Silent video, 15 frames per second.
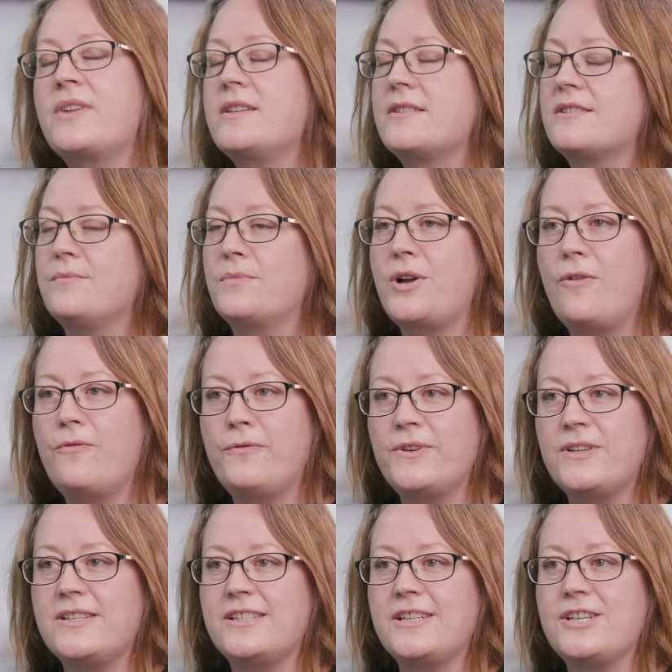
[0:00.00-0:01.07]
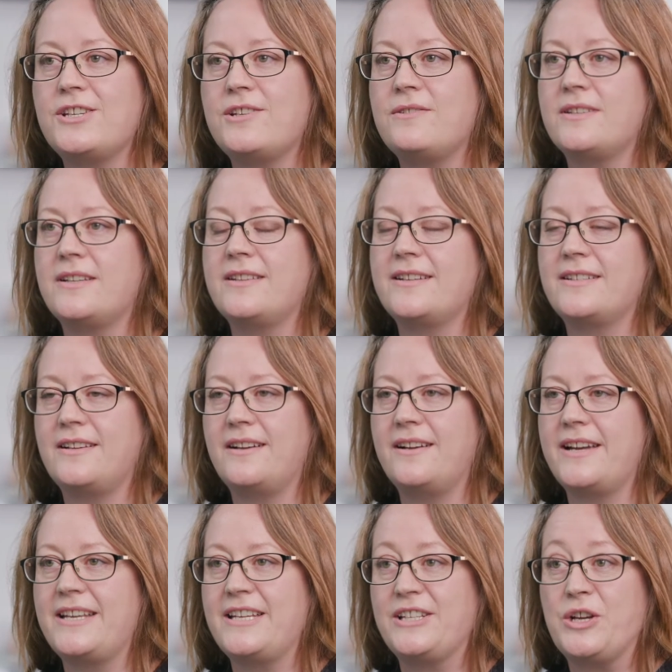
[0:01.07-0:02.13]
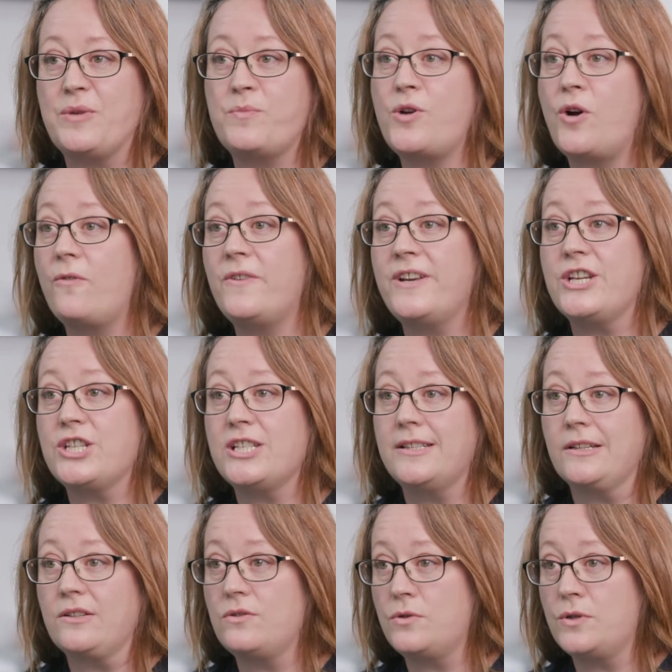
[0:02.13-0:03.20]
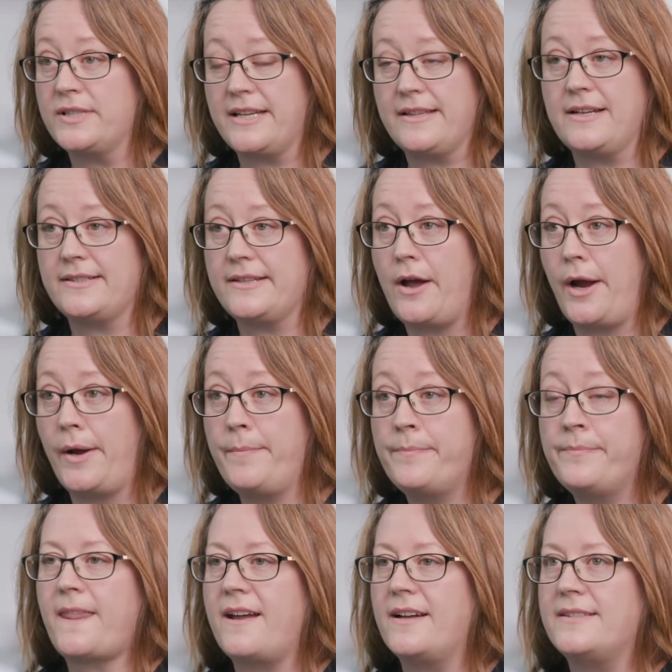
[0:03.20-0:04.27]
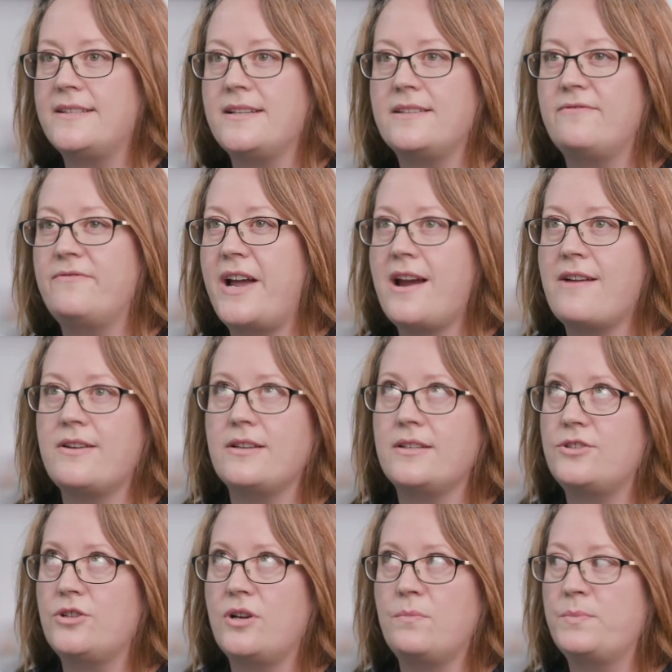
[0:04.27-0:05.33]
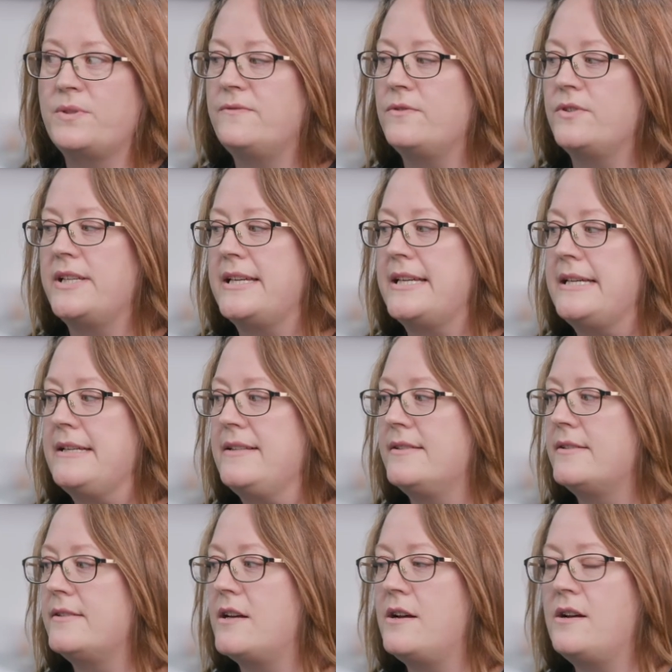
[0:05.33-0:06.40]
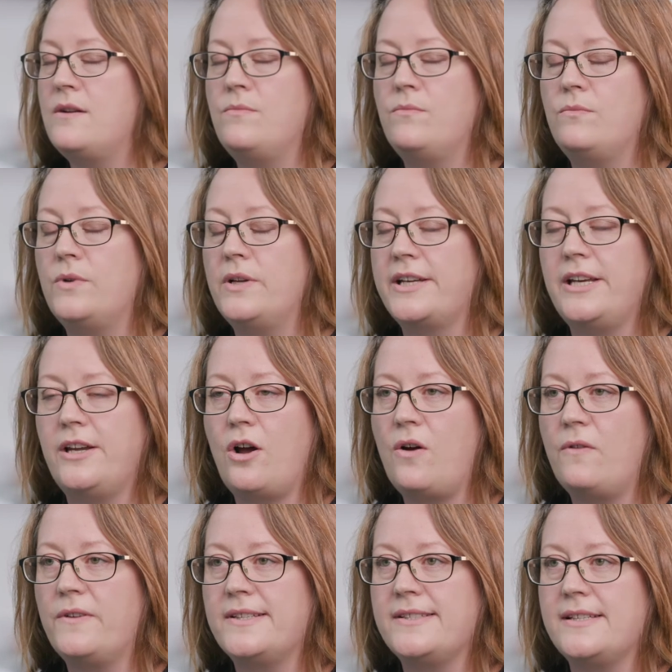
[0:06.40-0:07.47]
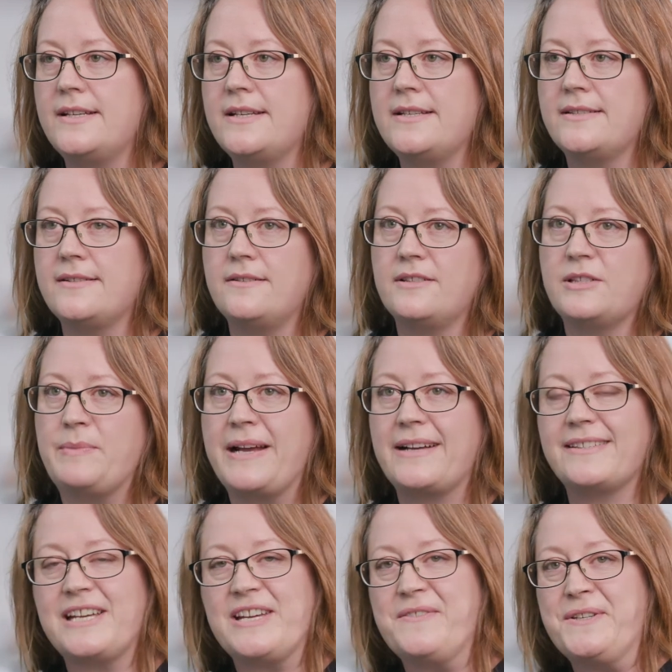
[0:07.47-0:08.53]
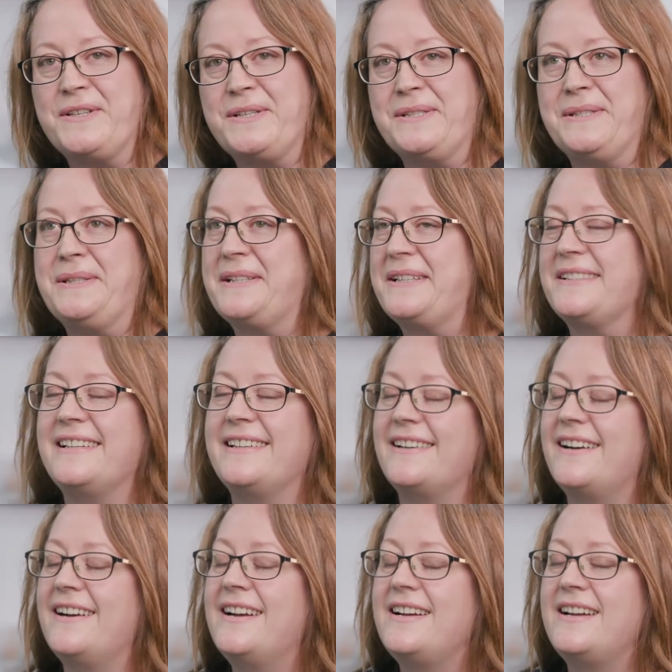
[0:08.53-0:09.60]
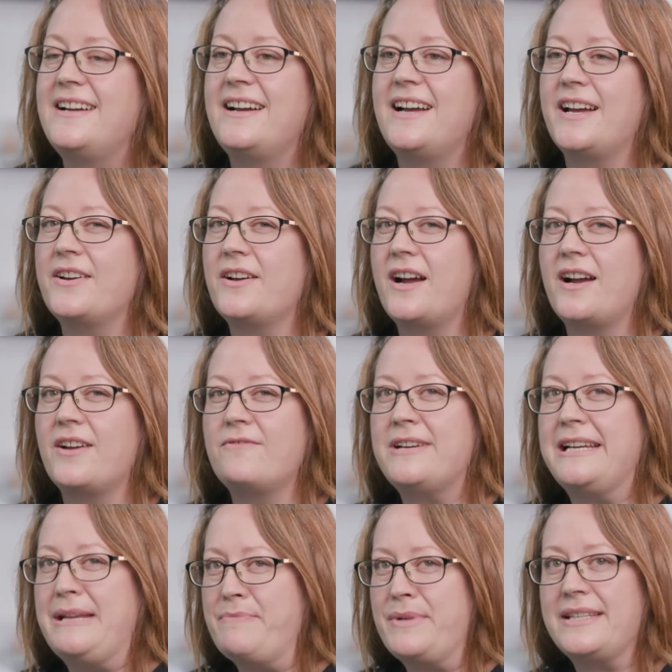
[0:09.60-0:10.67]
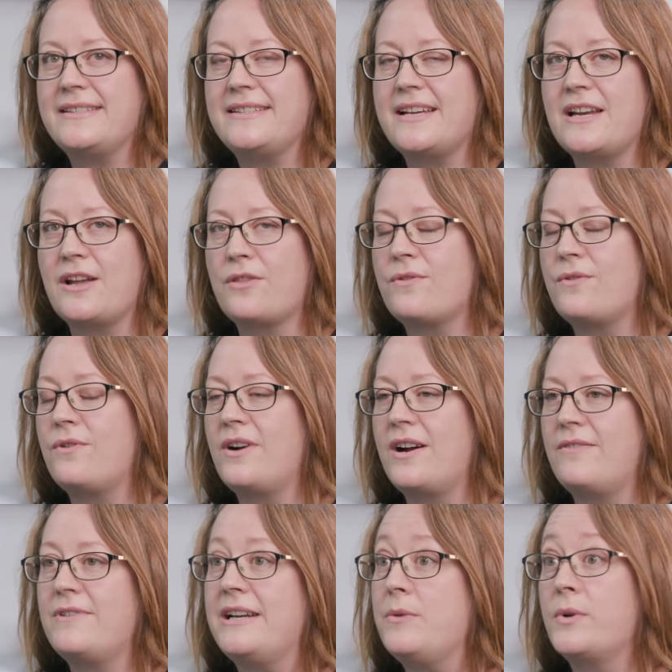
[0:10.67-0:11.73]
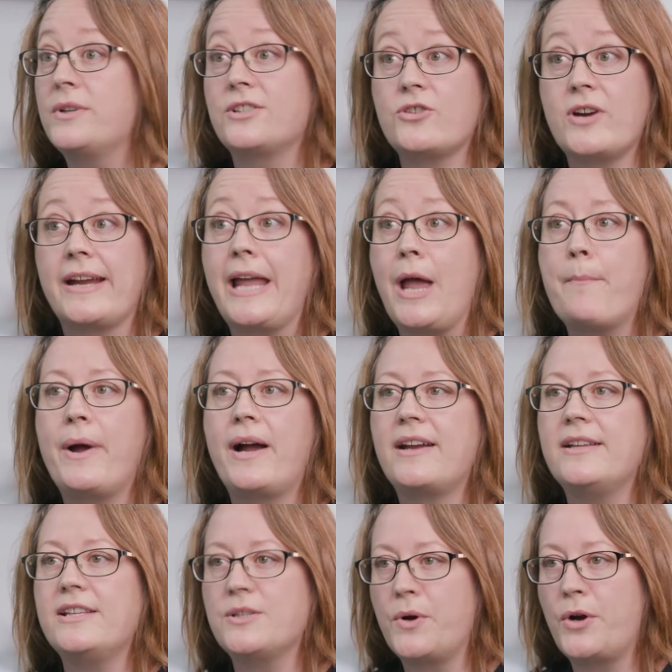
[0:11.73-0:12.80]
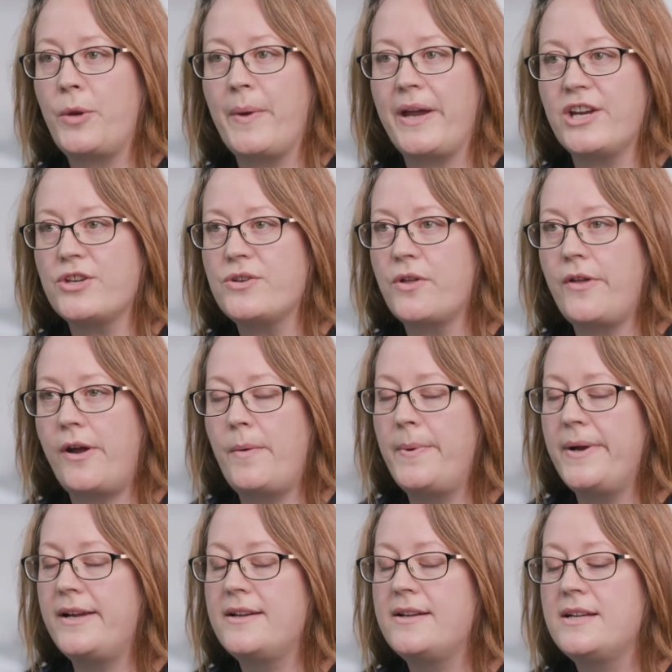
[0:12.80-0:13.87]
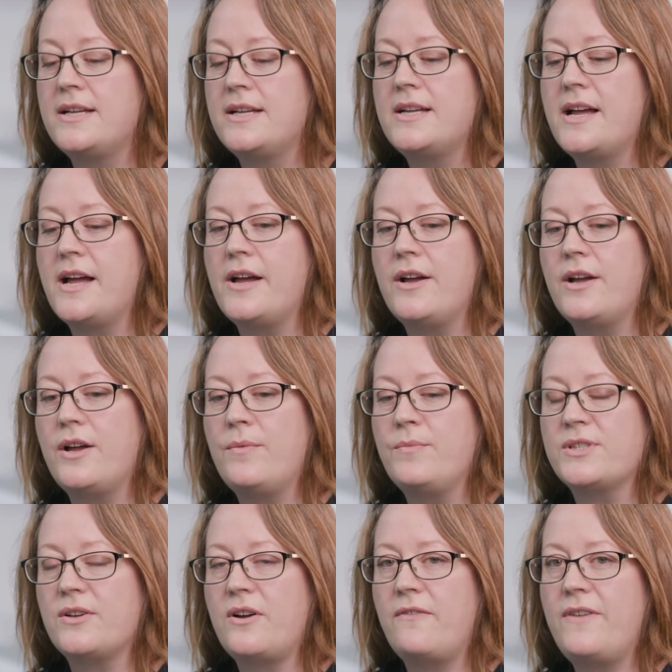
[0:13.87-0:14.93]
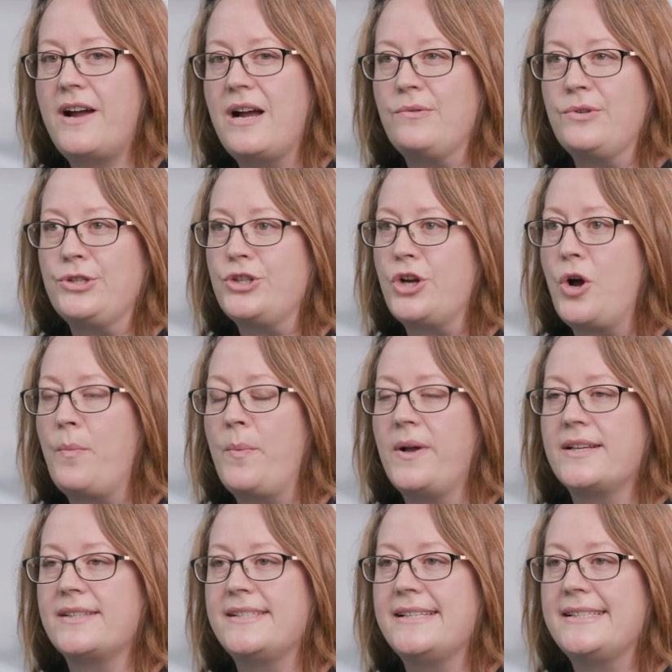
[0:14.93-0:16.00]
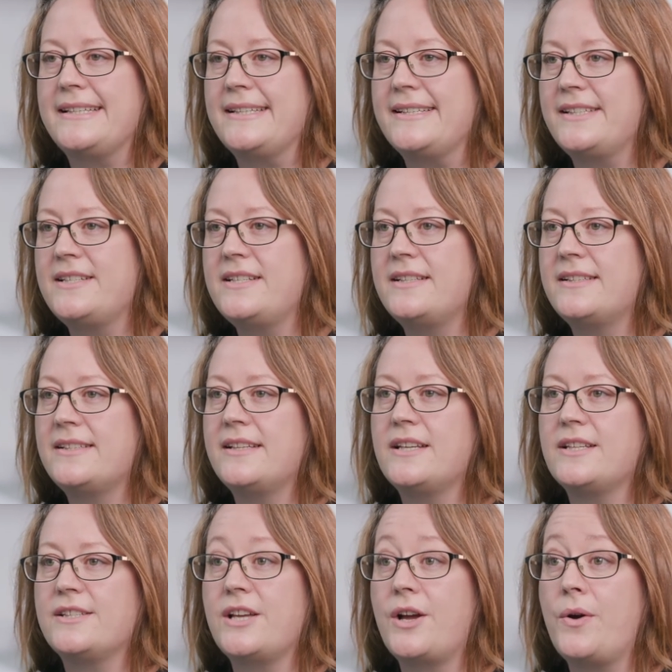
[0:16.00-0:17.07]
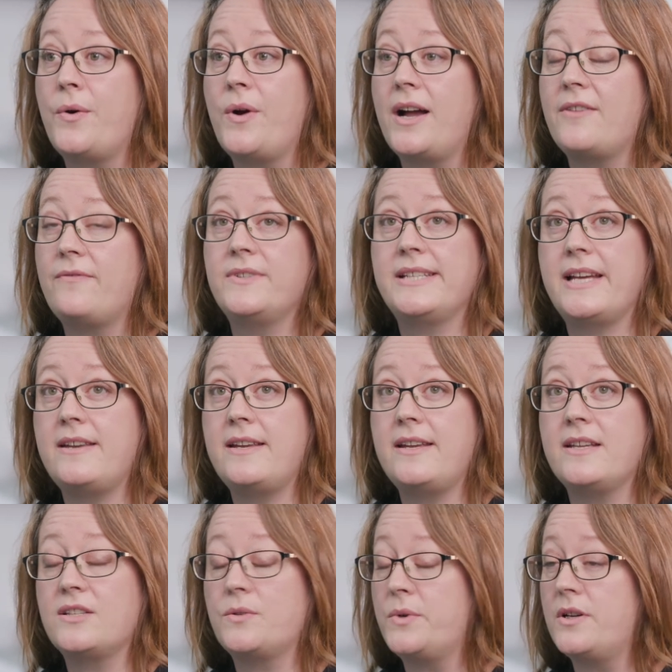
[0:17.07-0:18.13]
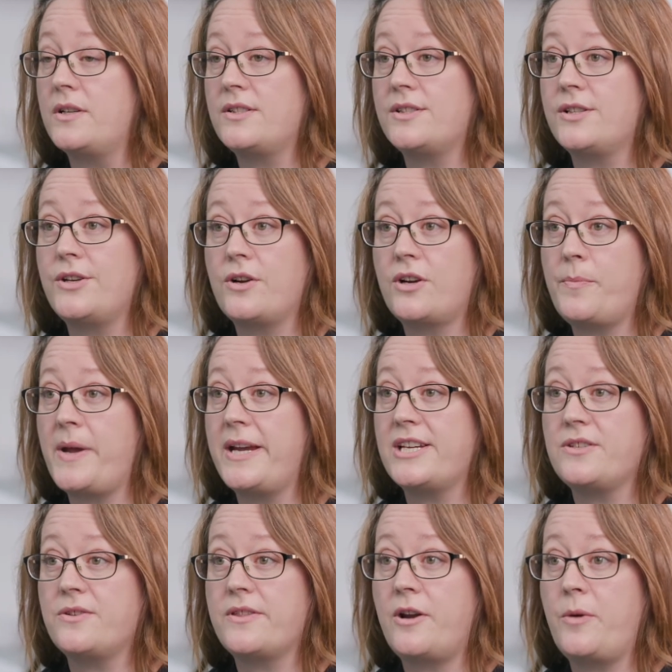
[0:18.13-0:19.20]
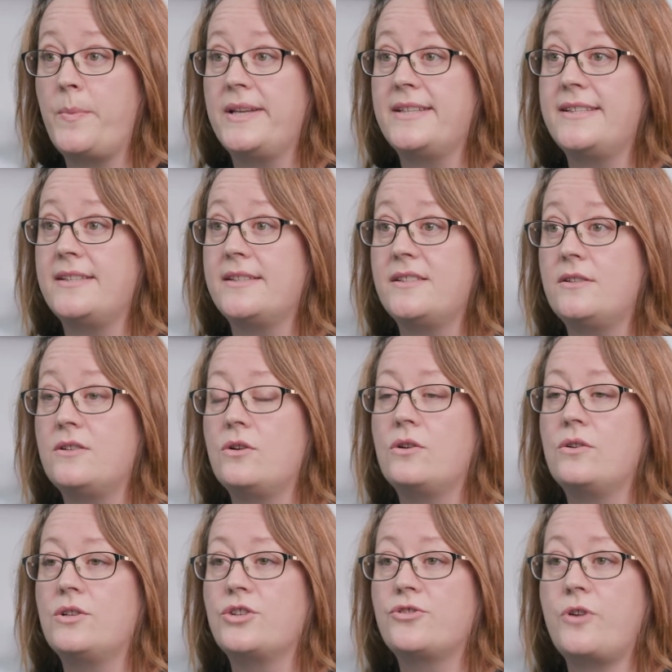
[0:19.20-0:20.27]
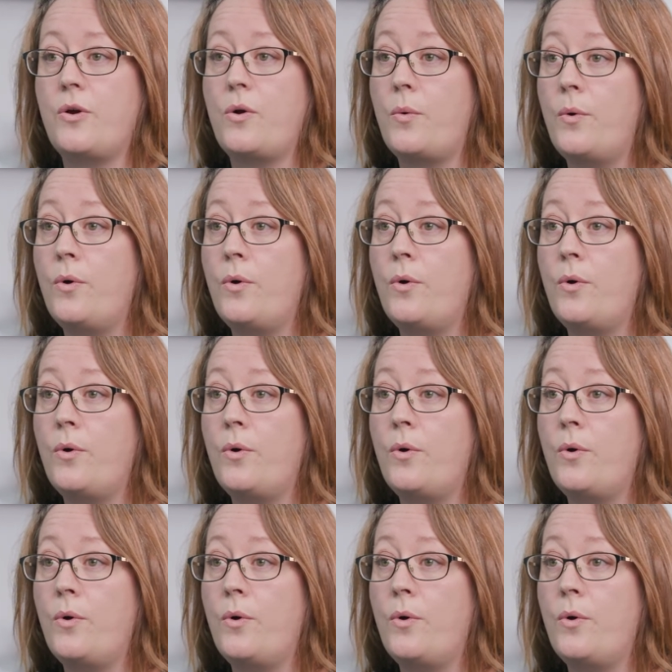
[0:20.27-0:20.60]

some confidence issues, and I ended up not finishing the course at that time. I did various jobs for years, working in offices and Specsavers and things like that, and I really missed it, and I thought I really want to try and get back into occupational therapy. So I found a job as an assistant. So for 10 years I worked as an occupational therapy assistant on a stroke